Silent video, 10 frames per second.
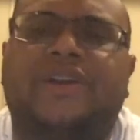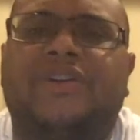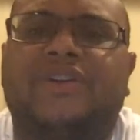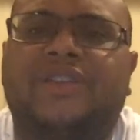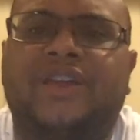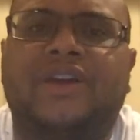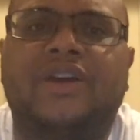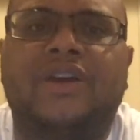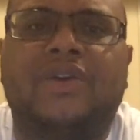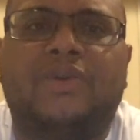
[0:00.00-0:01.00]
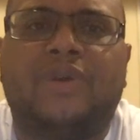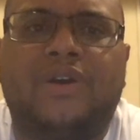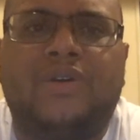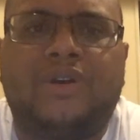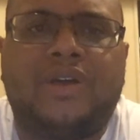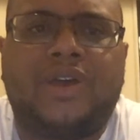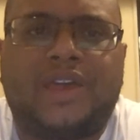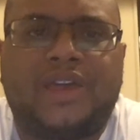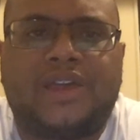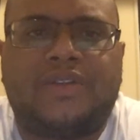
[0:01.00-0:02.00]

they're going to think, well,